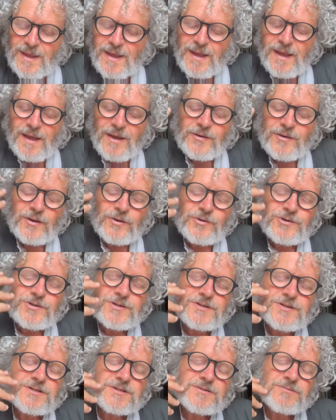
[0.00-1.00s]
And
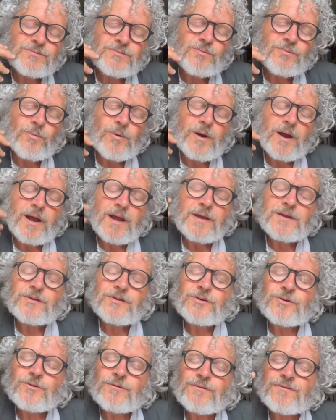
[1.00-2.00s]
notice where
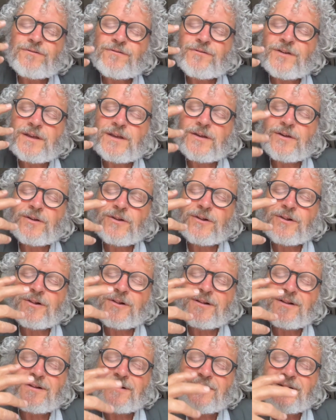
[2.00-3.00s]
you feel
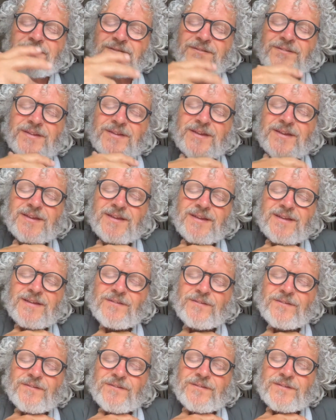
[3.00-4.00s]

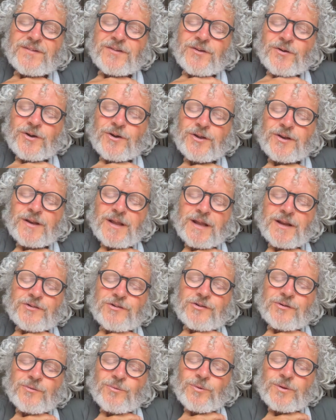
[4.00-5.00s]
your
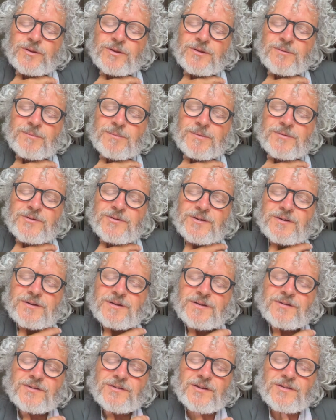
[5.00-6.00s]
connection with them. Is
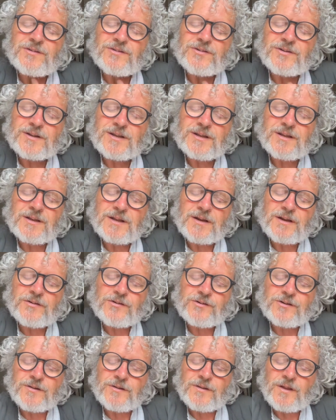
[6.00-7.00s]
it a connection
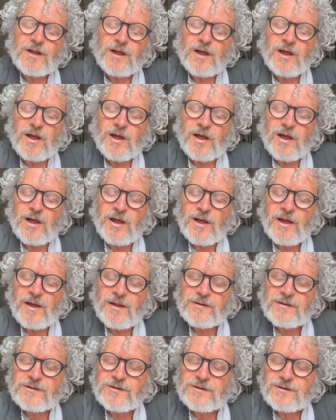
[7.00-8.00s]
at the
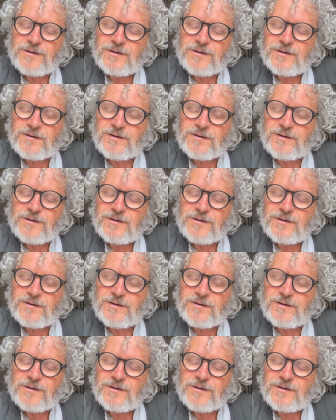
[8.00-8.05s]
heart,